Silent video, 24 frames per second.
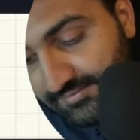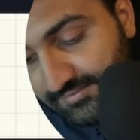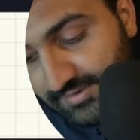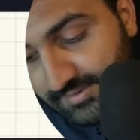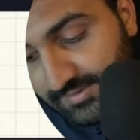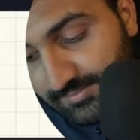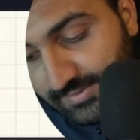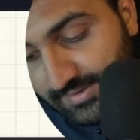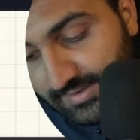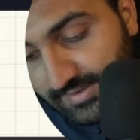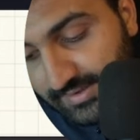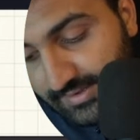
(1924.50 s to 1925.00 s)
will
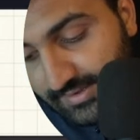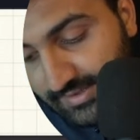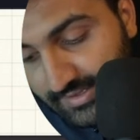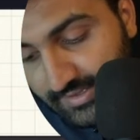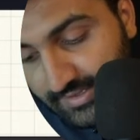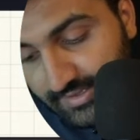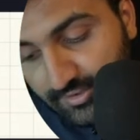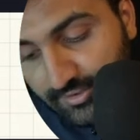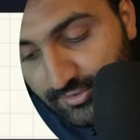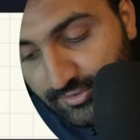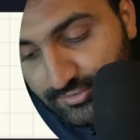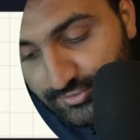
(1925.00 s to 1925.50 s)
be
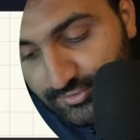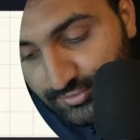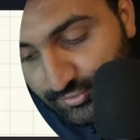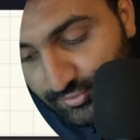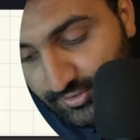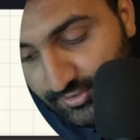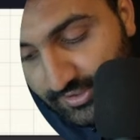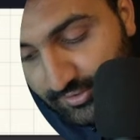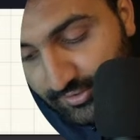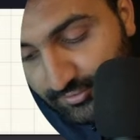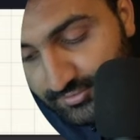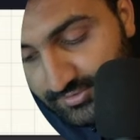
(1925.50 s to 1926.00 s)

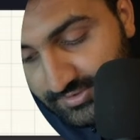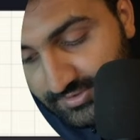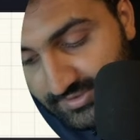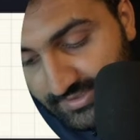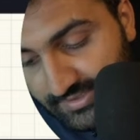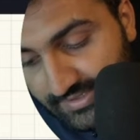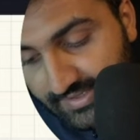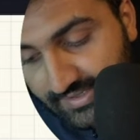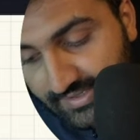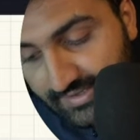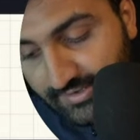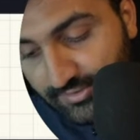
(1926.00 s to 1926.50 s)
console out
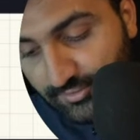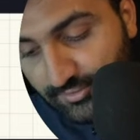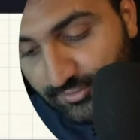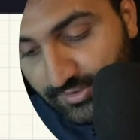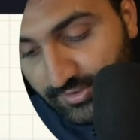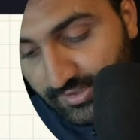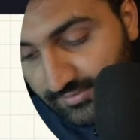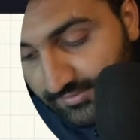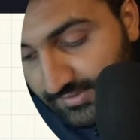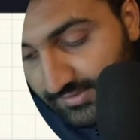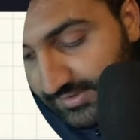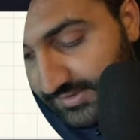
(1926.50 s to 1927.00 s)
here
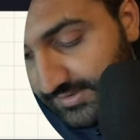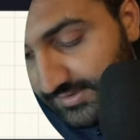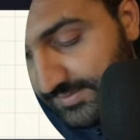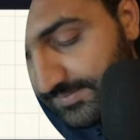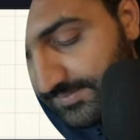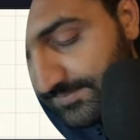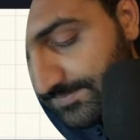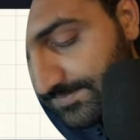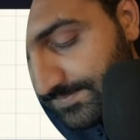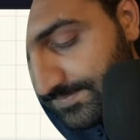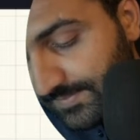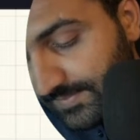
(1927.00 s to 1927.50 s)
on our
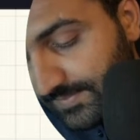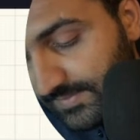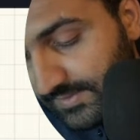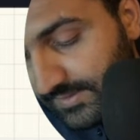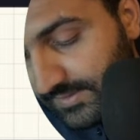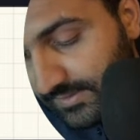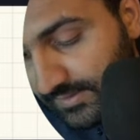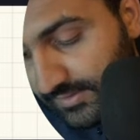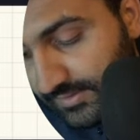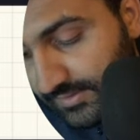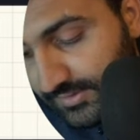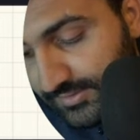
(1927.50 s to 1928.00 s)

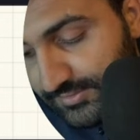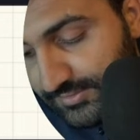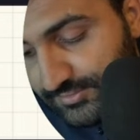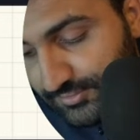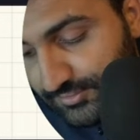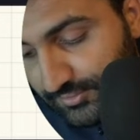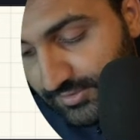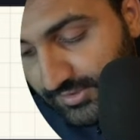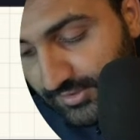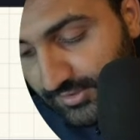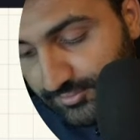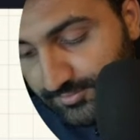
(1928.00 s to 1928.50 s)

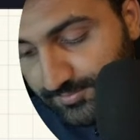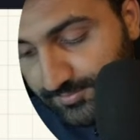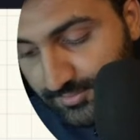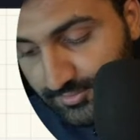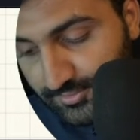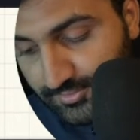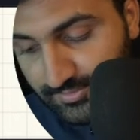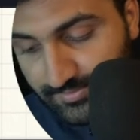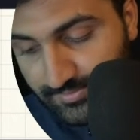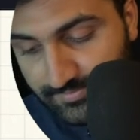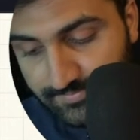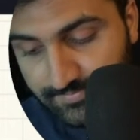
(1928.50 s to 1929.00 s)
console
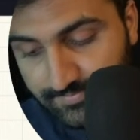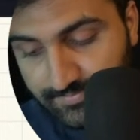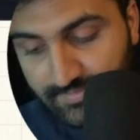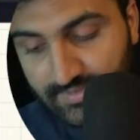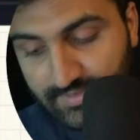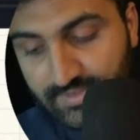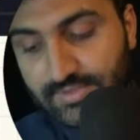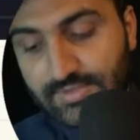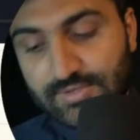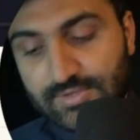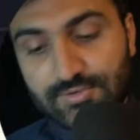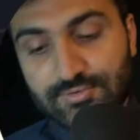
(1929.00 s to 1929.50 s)
output.
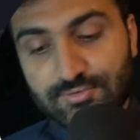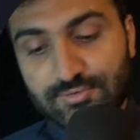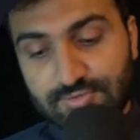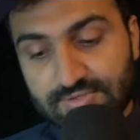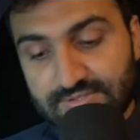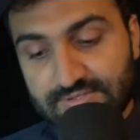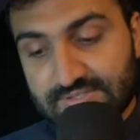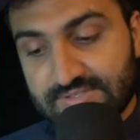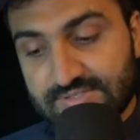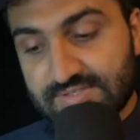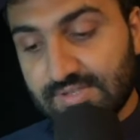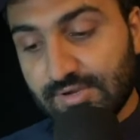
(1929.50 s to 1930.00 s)
So
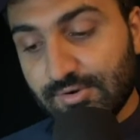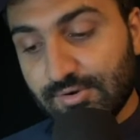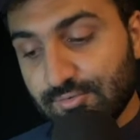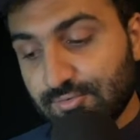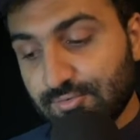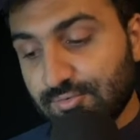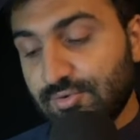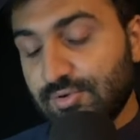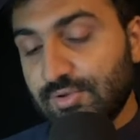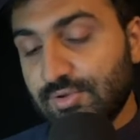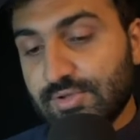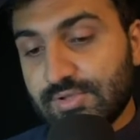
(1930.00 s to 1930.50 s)
this is
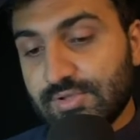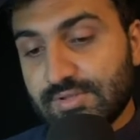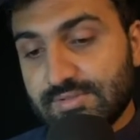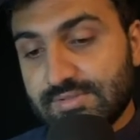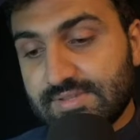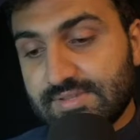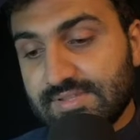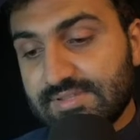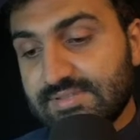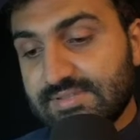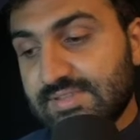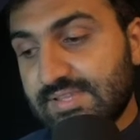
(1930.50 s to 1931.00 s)
how
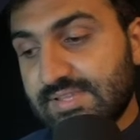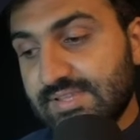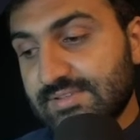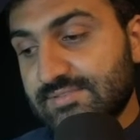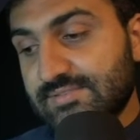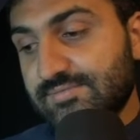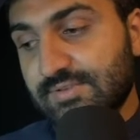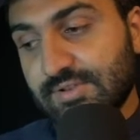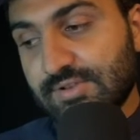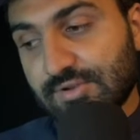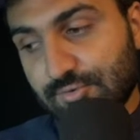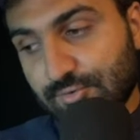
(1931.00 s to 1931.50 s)
these
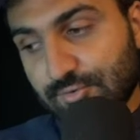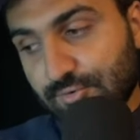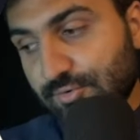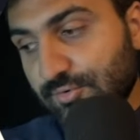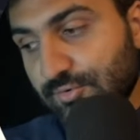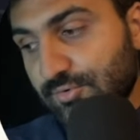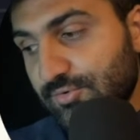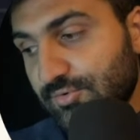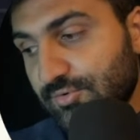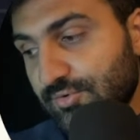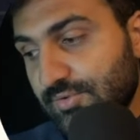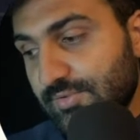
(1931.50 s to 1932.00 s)
things will
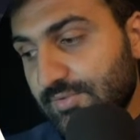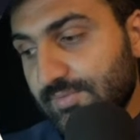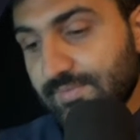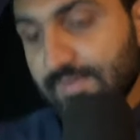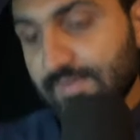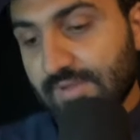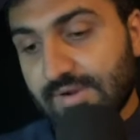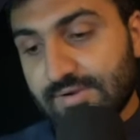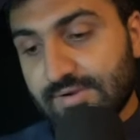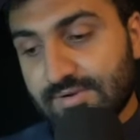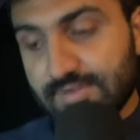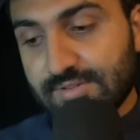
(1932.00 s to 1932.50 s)
go
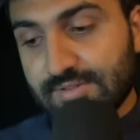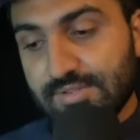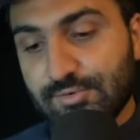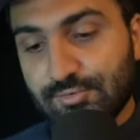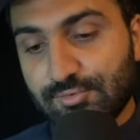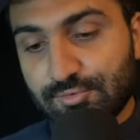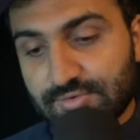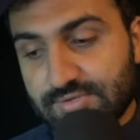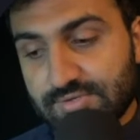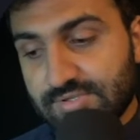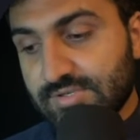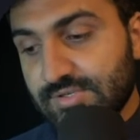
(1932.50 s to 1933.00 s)
under the
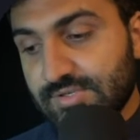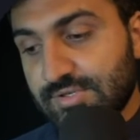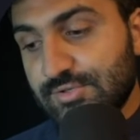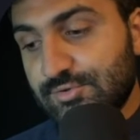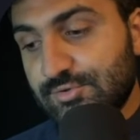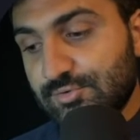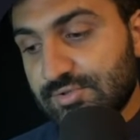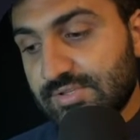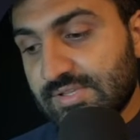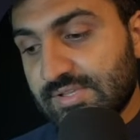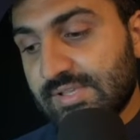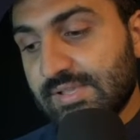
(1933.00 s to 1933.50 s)
hood
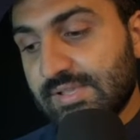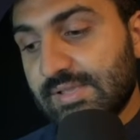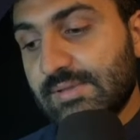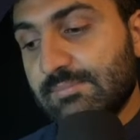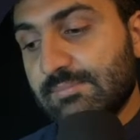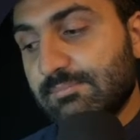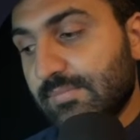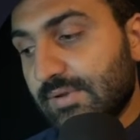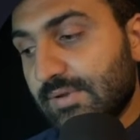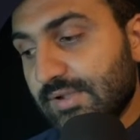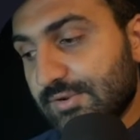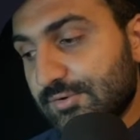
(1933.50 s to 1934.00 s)
using
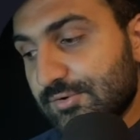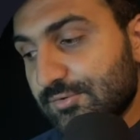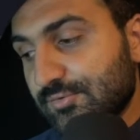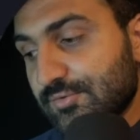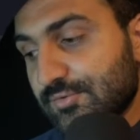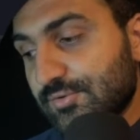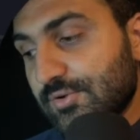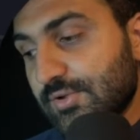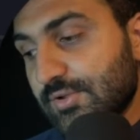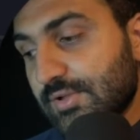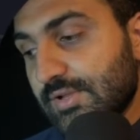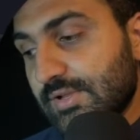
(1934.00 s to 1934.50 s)

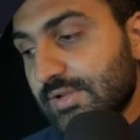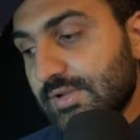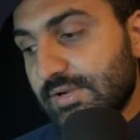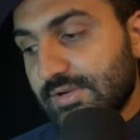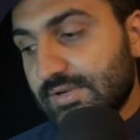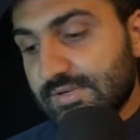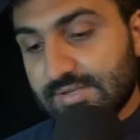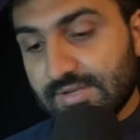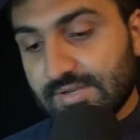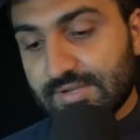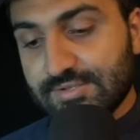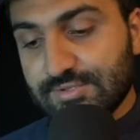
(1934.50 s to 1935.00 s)
micro
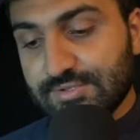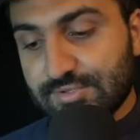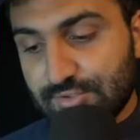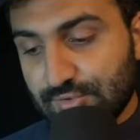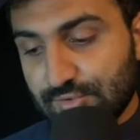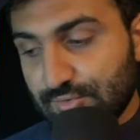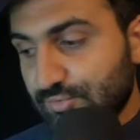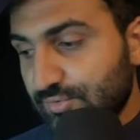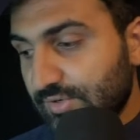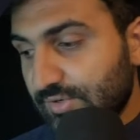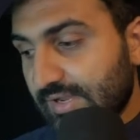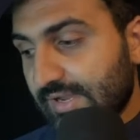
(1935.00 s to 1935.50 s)
task
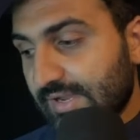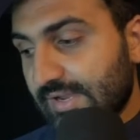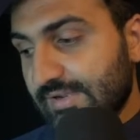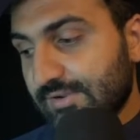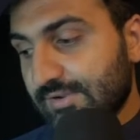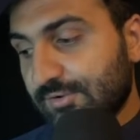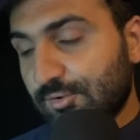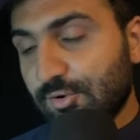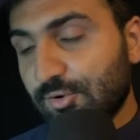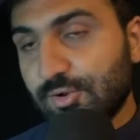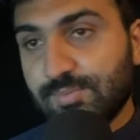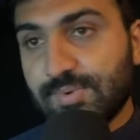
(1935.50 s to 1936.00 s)
queue
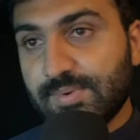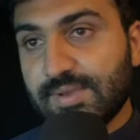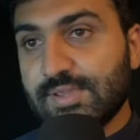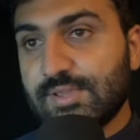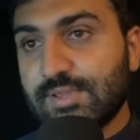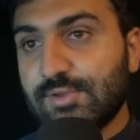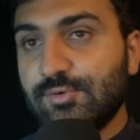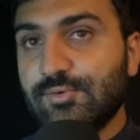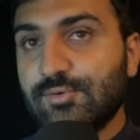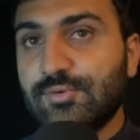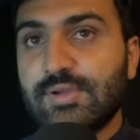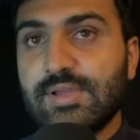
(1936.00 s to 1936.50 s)
and callback
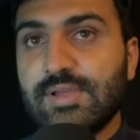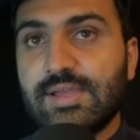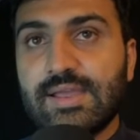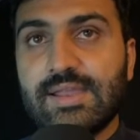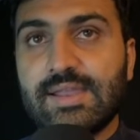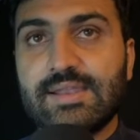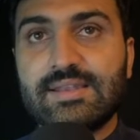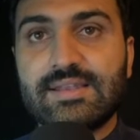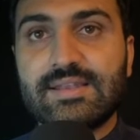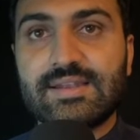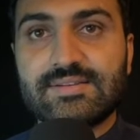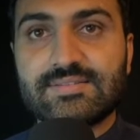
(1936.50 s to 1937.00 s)
queue.
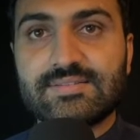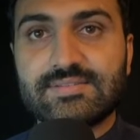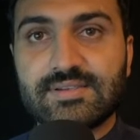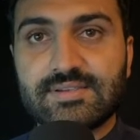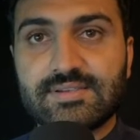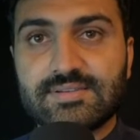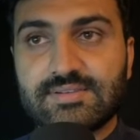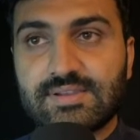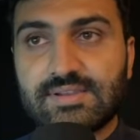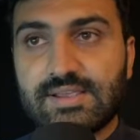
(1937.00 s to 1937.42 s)
And let's just